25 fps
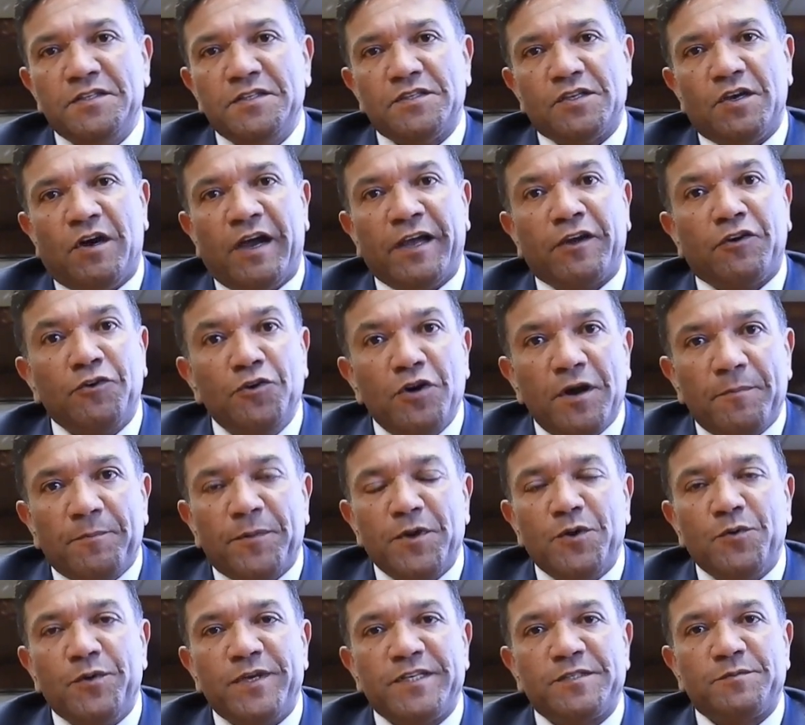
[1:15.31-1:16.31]
So I grew up
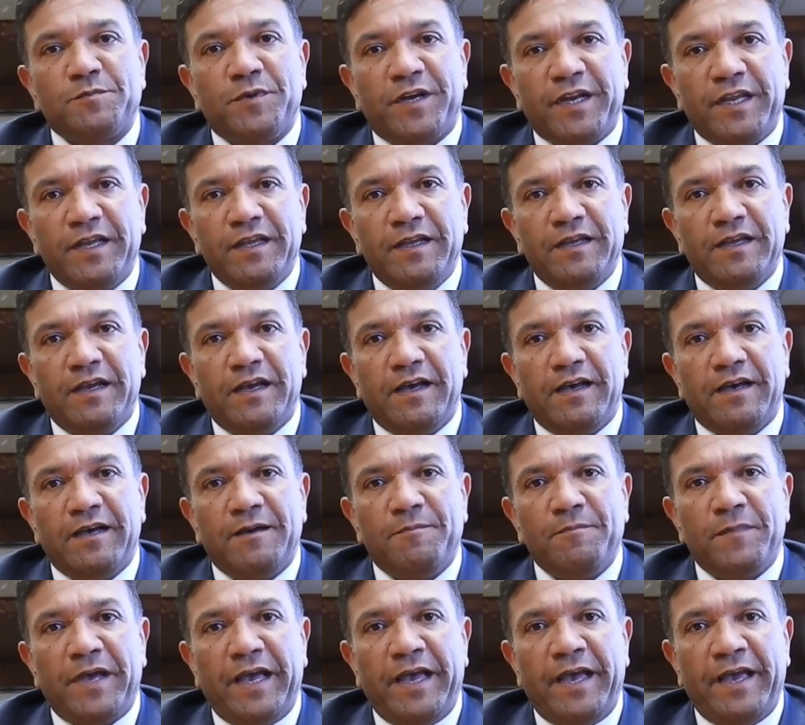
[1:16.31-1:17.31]
in Westbury,
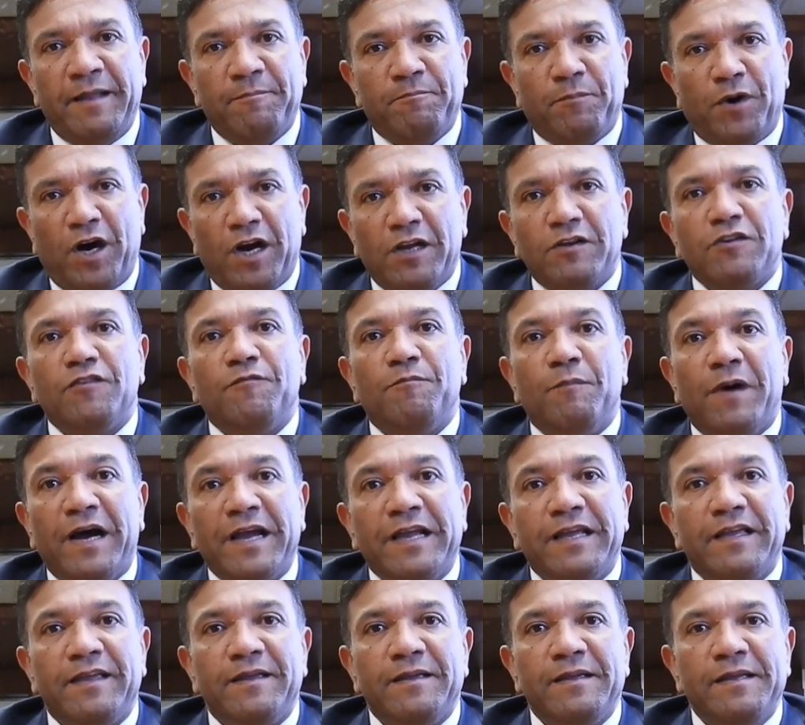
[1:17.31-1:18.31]
and part of
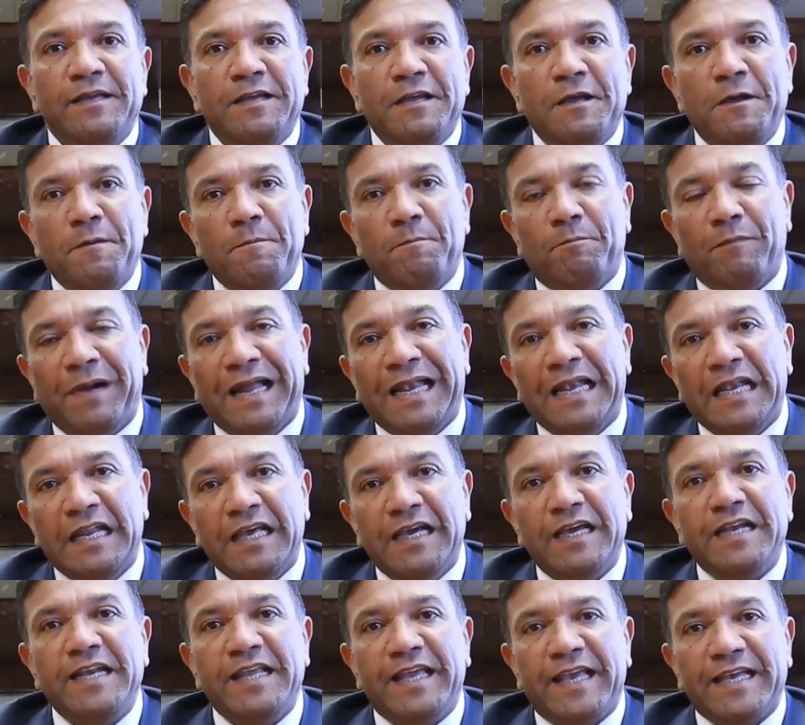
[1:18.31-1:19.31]
my
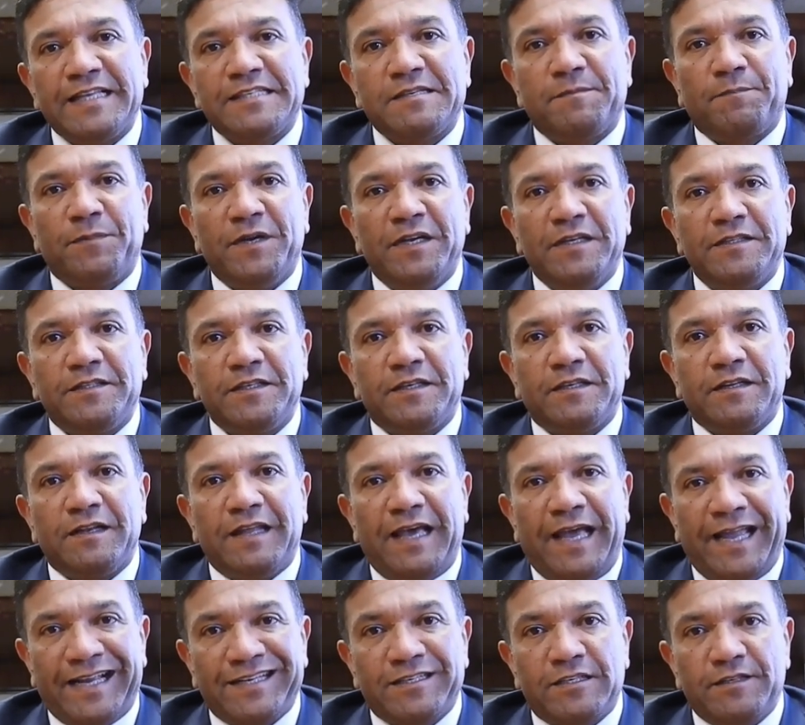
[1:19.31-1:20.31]
learning as a political
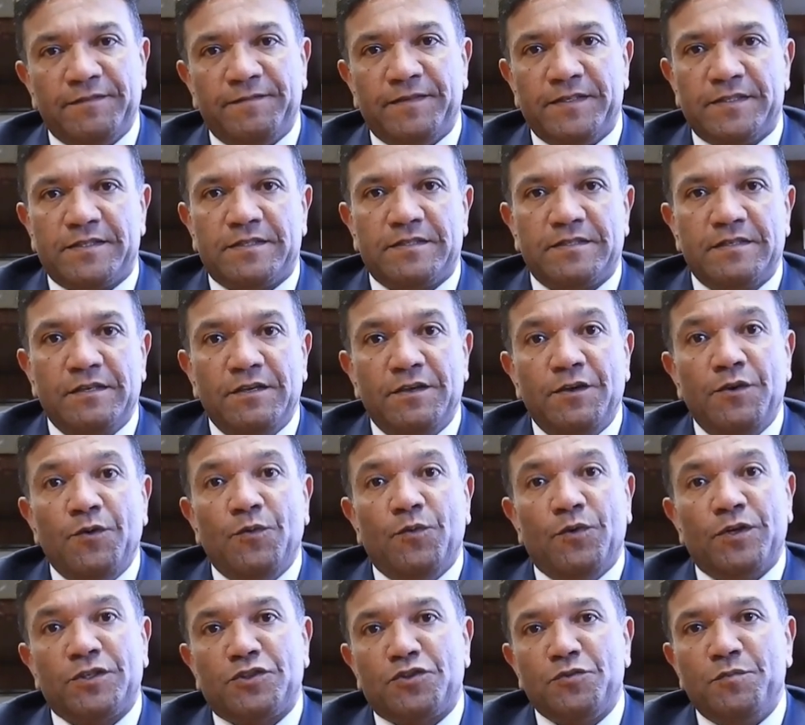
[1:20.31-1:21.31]
activist
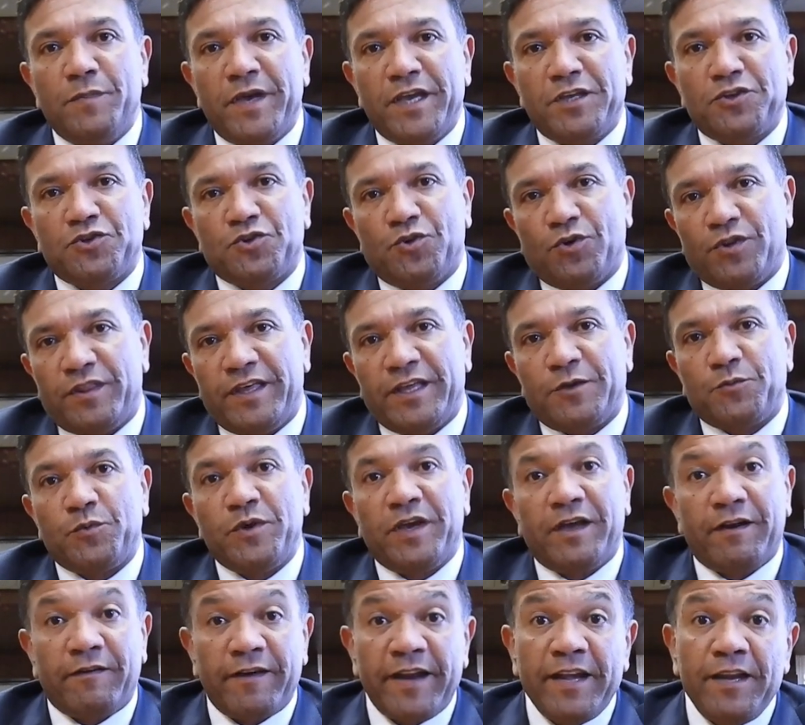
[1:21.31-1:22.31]
was to make sure that
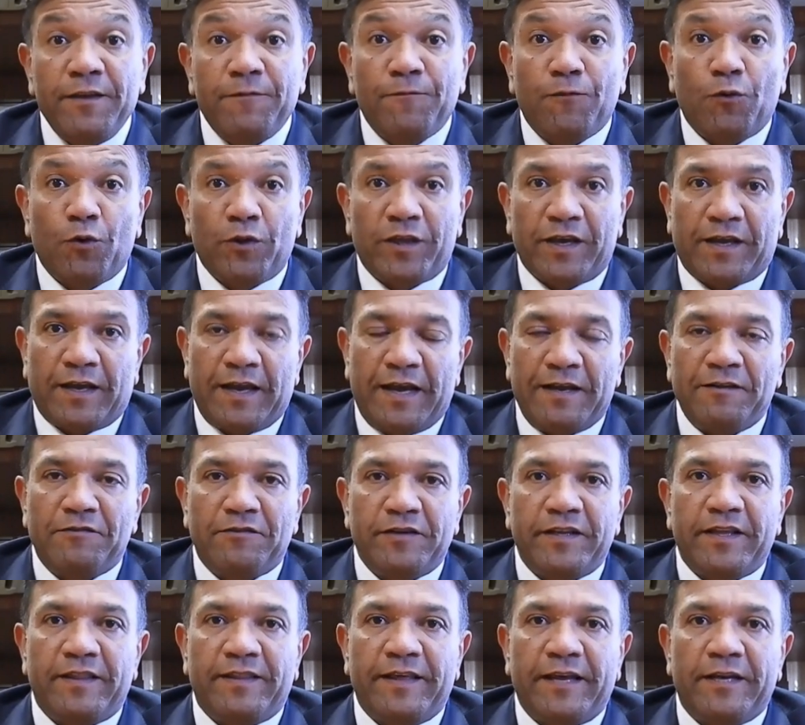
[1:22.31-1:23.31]
we are ready for the
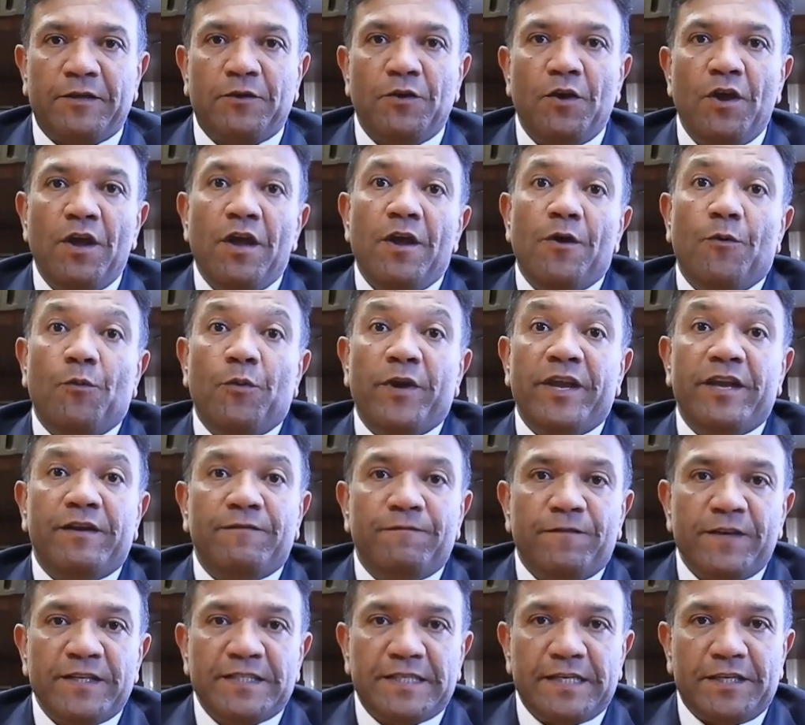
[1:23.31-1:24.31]
country that we
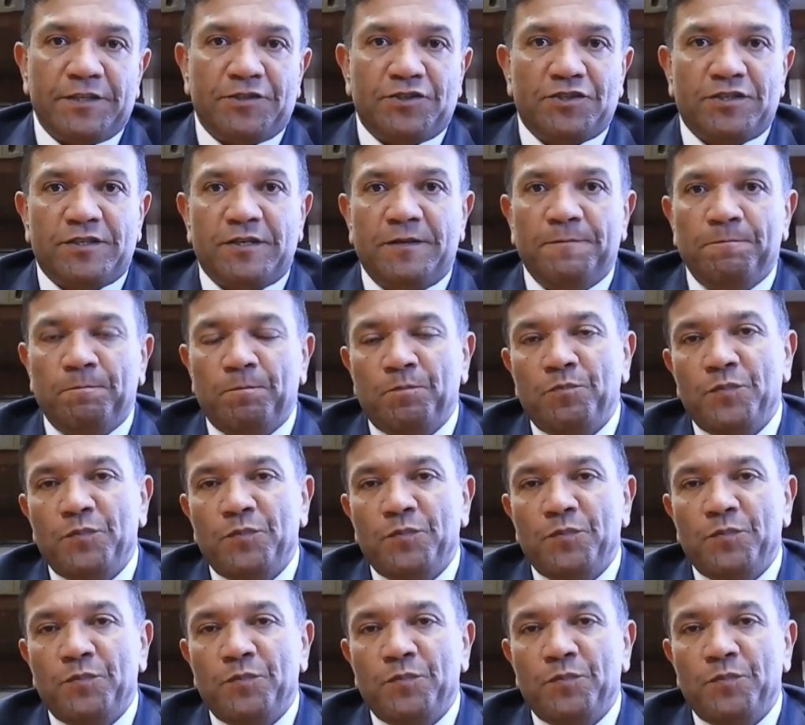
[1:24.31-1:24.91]
envisaged.